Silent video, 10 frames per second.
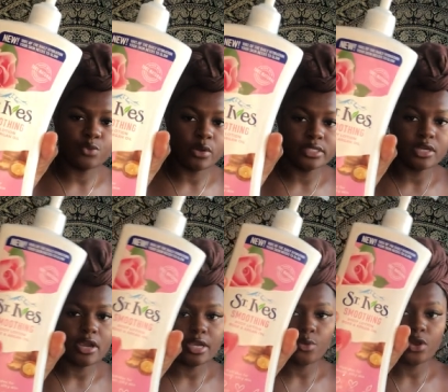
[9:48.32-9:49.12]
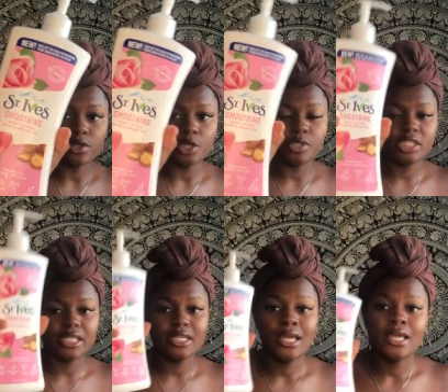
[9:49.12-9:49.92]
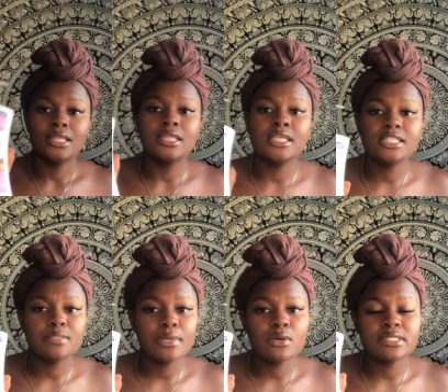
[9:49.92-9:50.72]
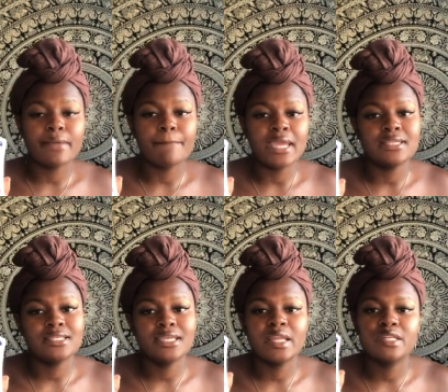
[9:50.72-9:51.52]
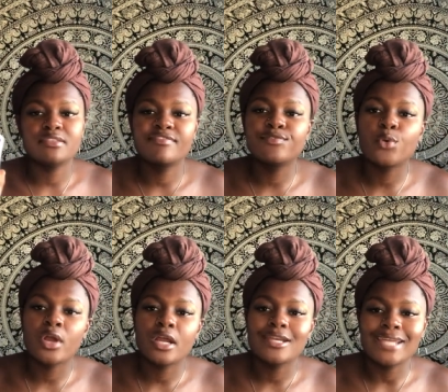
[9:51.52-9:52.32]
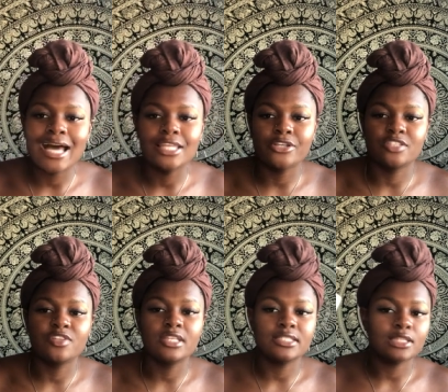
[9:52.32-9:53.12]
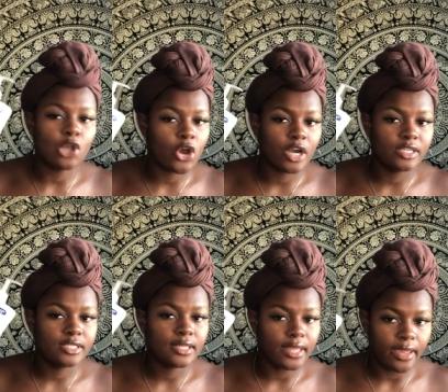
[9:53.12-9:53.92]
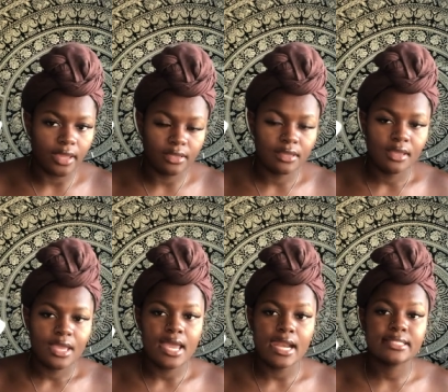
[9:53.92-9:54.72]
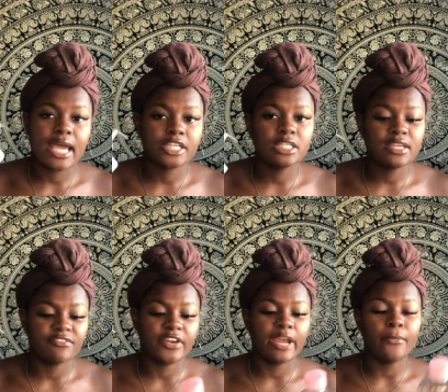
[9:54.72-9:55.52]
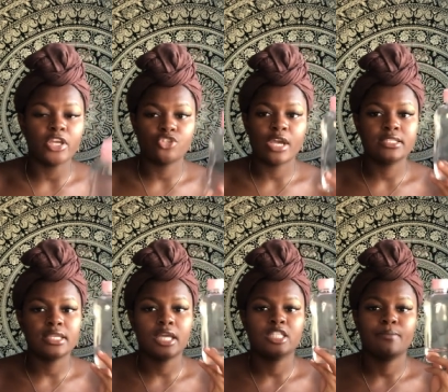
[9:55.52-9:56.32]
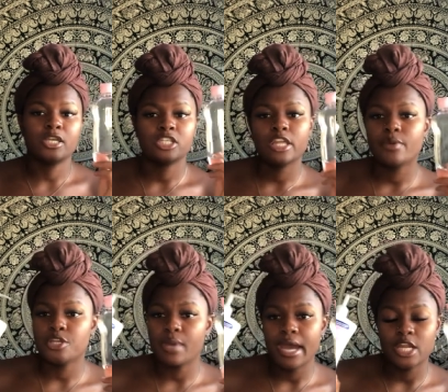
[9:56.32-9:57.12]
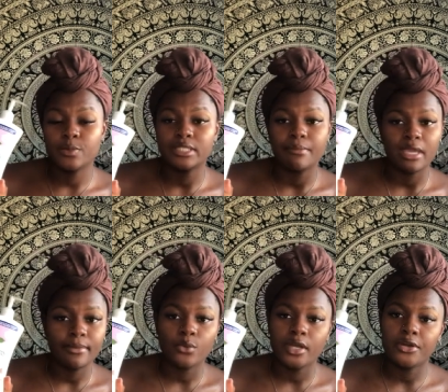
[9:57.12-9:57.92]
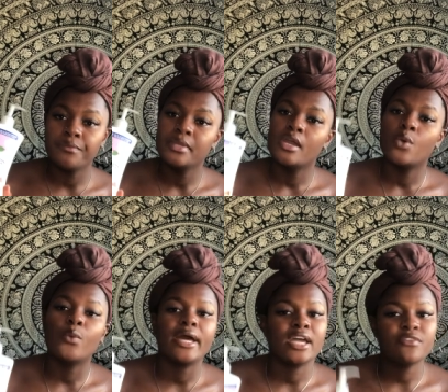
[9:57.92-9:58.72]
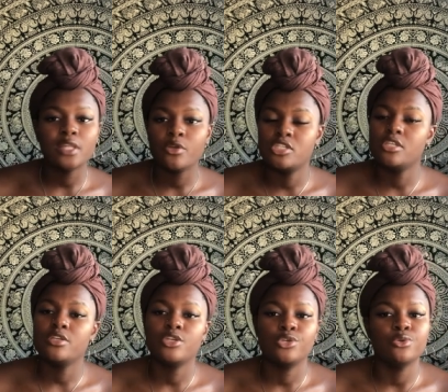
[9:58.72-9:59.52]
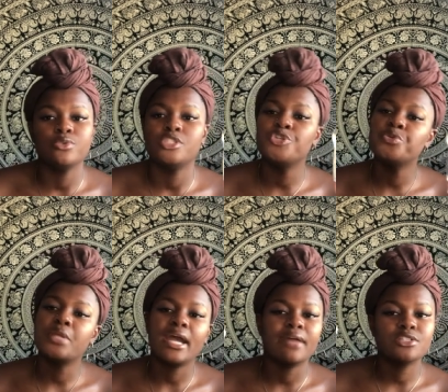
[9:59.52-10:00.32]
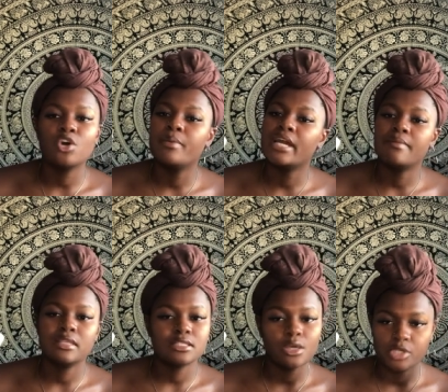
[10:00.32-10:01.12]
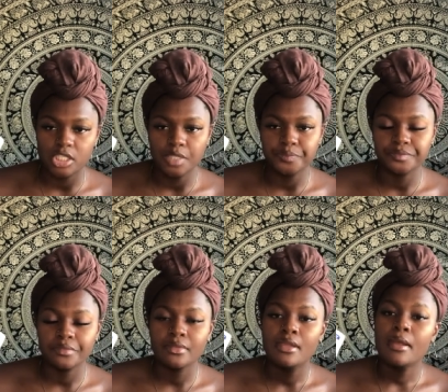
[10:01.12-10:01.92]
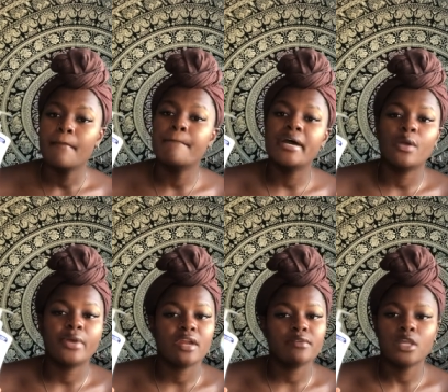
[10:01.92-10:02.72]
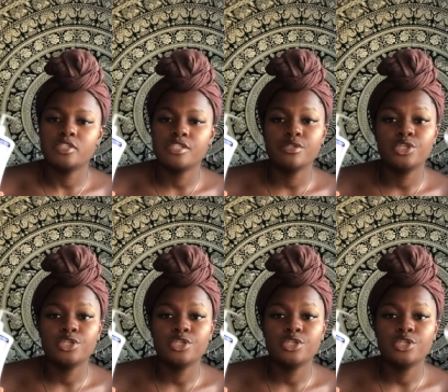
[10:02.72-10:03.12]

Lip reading: Rose and Argan Oil Lotion. This smells amazing, and it's $4 for this large thing. and it's actually very moisturizing, especially when you add it with the baby oil. Whatever lotion you use, you do not have to go pick up this lotion. But whatever lotion you